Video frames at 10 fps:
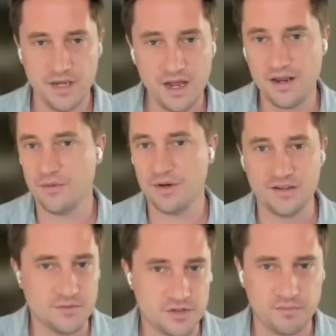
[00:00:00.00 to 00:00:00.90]
yeah yeah we
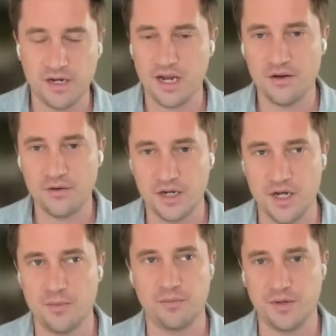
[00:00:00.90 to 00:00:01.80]
got them shipping out
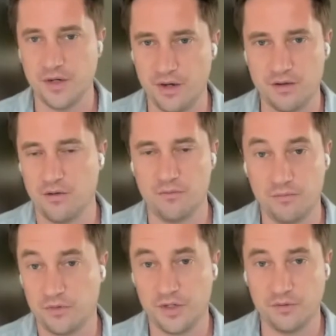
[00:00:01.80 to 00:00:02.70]
um, you know uh,
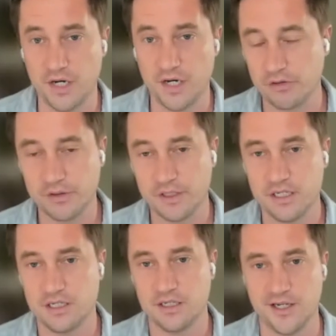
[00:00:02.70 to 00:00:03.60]
pretty
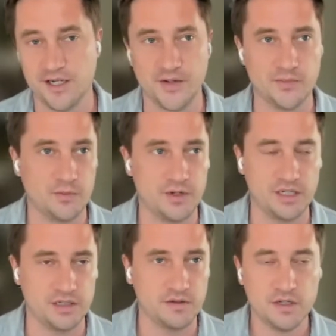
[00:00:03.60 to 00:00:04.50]
regularly um,
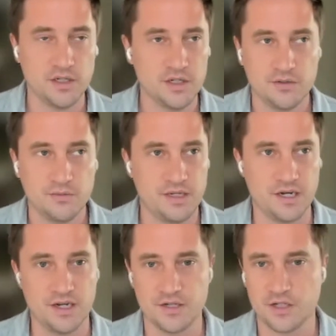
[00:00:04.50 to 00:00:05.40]
we we
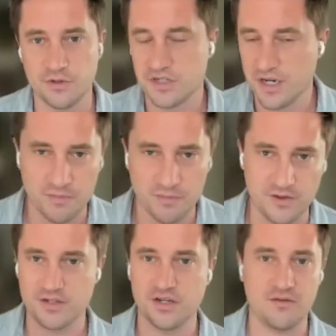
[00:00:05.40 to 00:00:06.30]
get customers set up
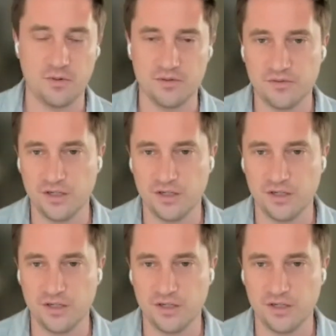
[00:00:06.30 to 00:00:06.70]
on the software